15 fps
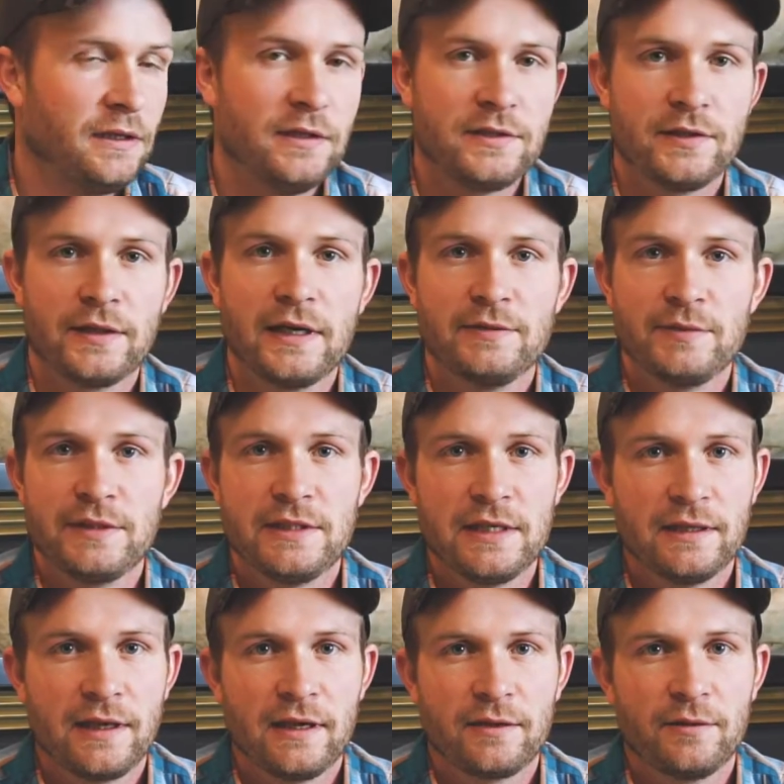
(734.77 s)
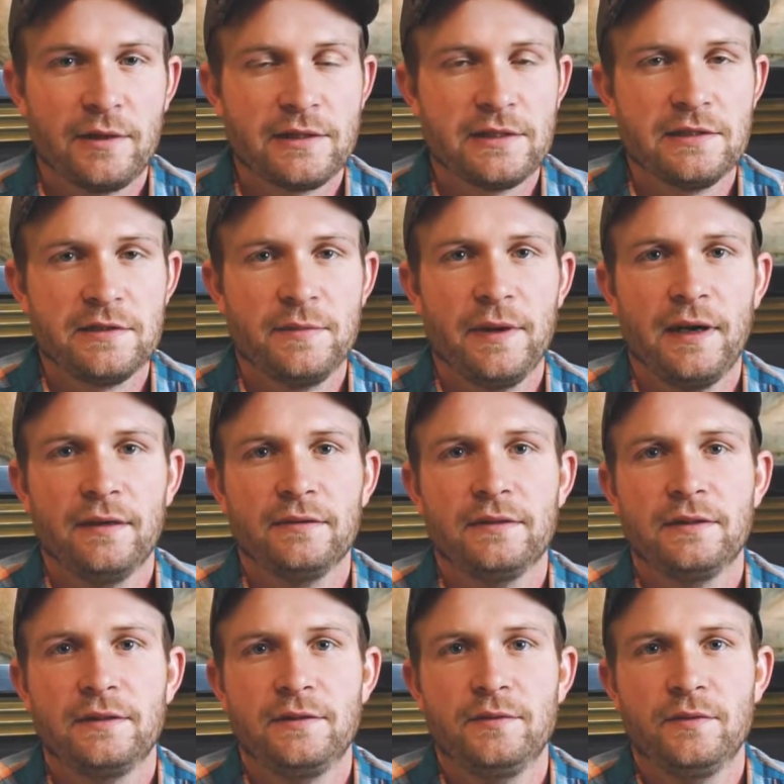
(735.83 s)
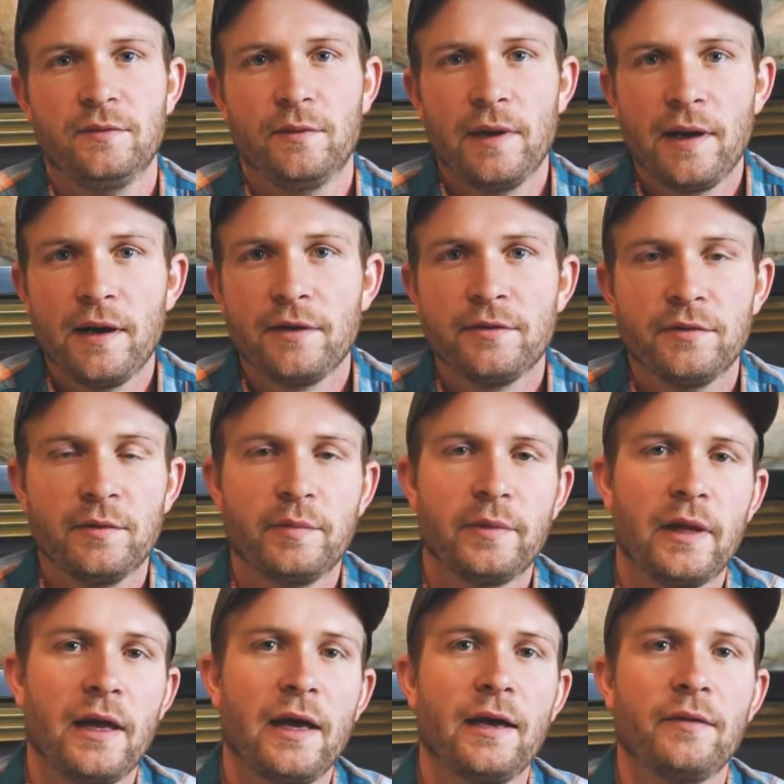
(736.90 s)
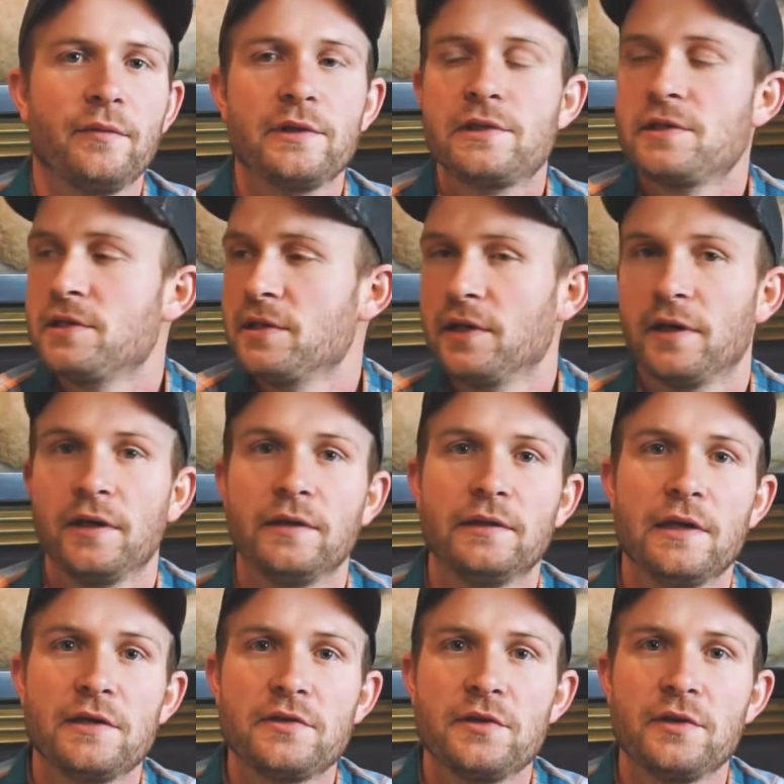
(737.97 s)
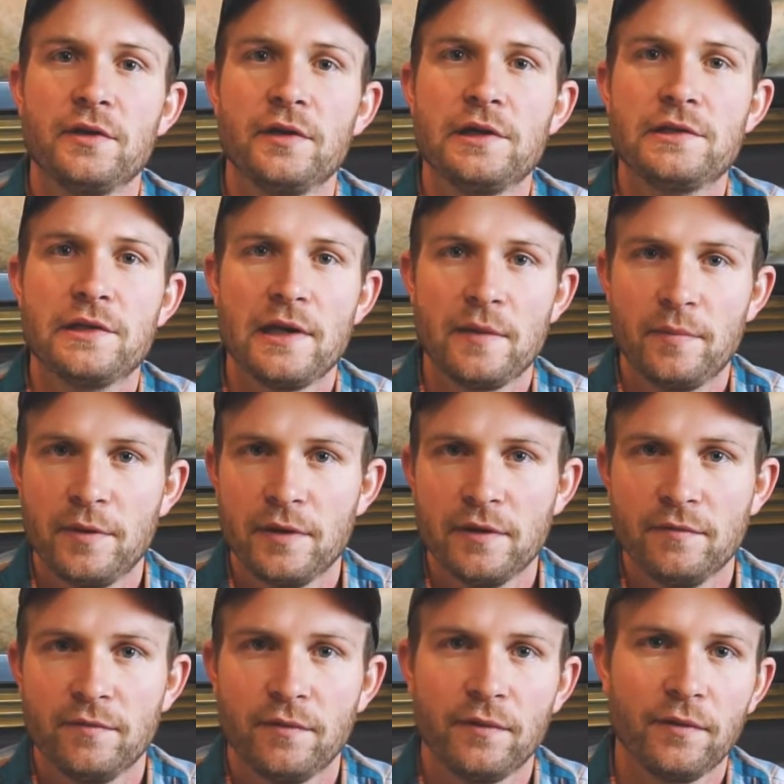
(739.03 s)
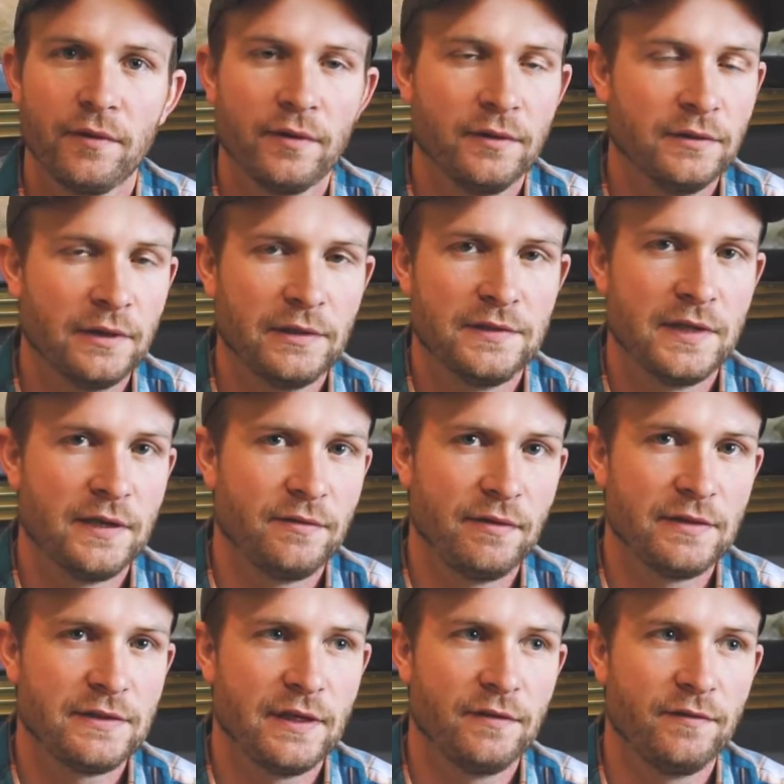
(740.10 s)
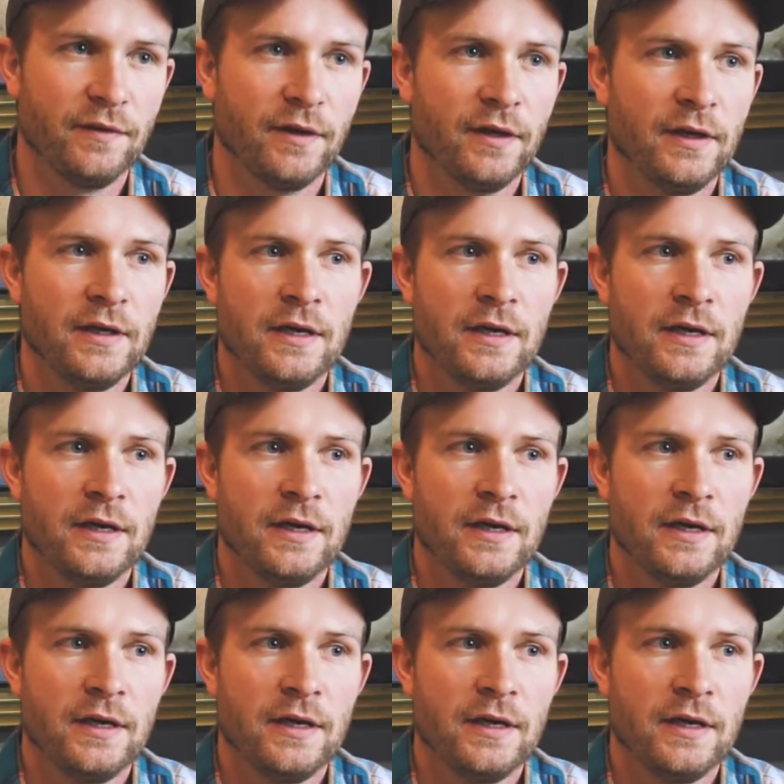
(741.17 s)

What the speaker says: So guys, we see a lot of questions about where to apply, which desert unit should I put in for, etc., etc.